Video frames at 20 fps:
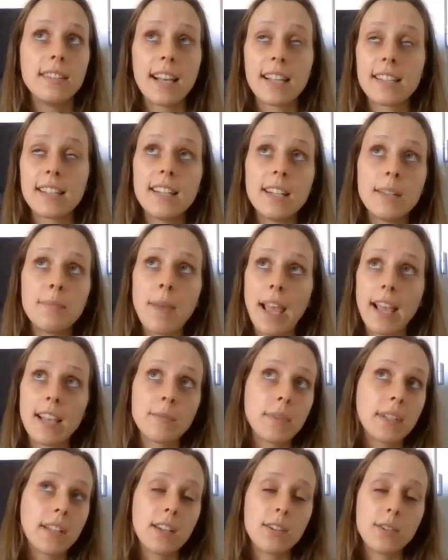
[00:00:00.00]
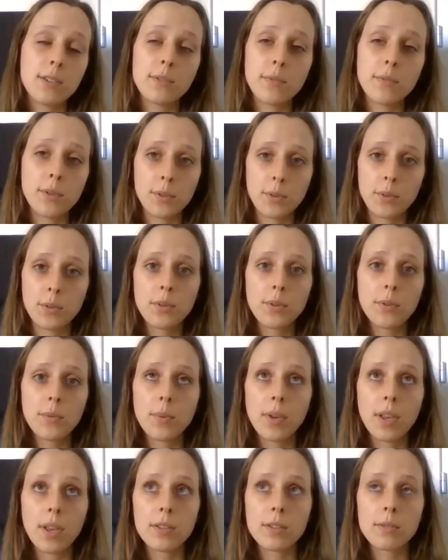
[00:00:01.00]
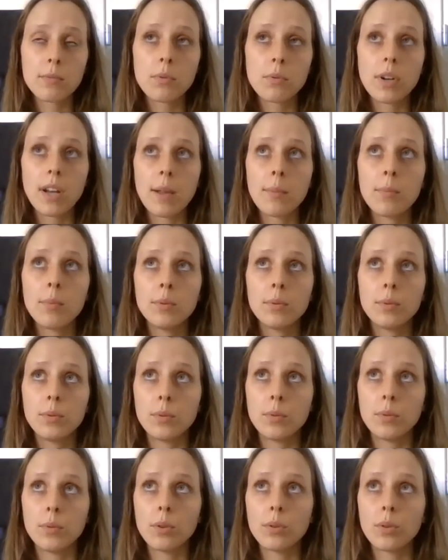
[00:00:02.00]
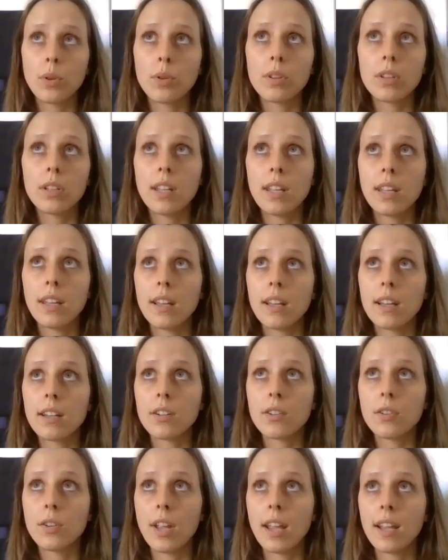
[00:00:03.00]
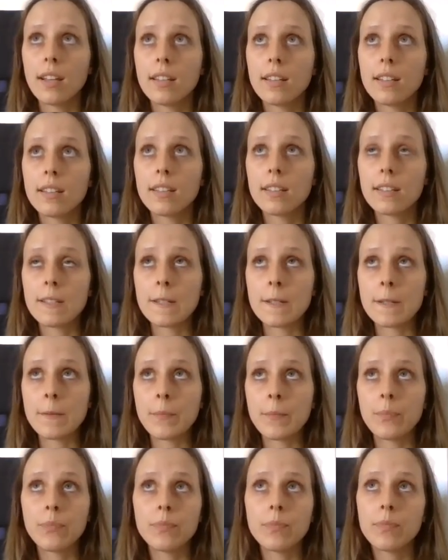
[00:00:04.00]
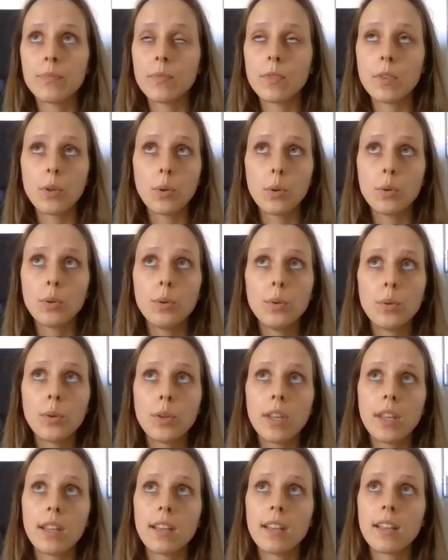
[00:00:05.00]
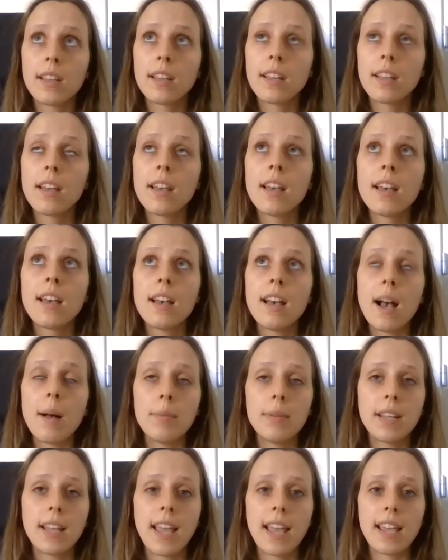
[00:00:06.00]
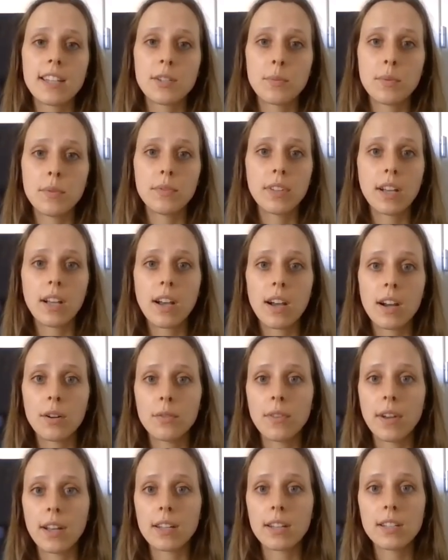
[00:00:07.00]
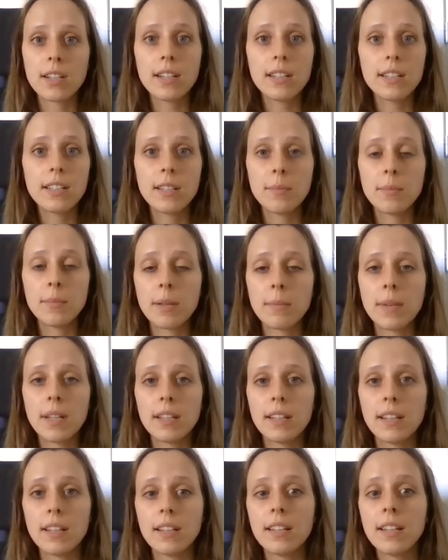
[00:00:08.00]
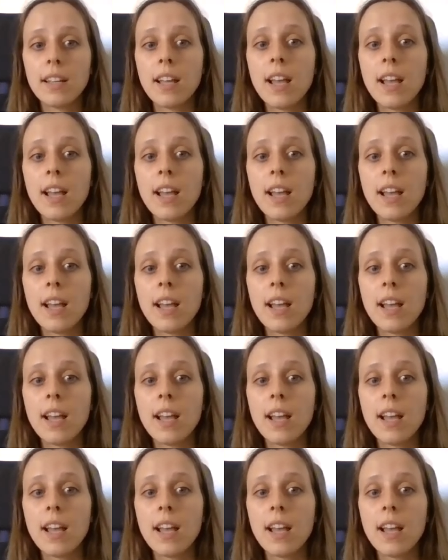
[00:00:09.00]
exceeded my expectations for sure, because we were able to not only create good-looking application with the core functionality implemented,